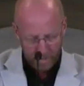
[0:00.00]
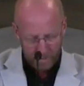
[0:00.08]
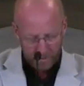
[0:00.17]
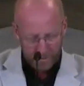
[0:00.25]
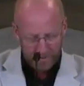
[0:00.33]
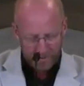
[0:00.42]

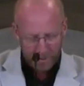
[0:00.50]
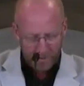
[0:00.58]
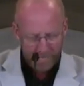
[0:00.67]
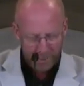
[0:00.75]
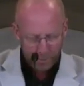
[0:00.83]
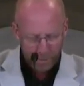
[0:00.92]
So, so
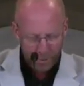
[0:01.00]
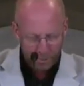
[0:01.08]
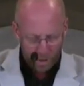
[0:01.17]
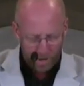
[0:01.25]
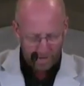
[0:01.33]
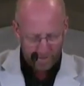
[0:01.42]
that's what he
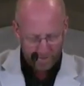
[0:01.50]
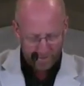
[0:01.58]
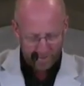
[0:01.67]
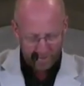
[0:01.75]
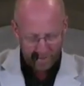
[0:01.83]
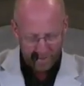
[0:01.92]

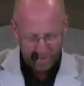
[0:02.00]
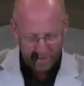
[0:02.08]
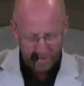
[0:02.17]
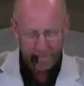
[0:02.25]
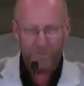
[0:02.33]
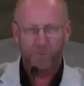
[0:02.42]
wants.
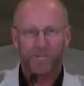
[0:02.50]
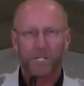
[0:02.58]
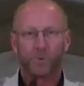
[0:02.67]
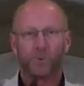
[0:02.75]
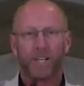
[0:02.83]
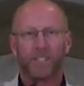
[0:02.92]
He's,
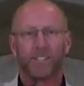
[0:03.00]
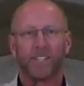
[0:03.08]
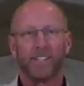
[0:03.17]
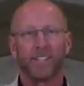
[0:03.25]
he's wrestling.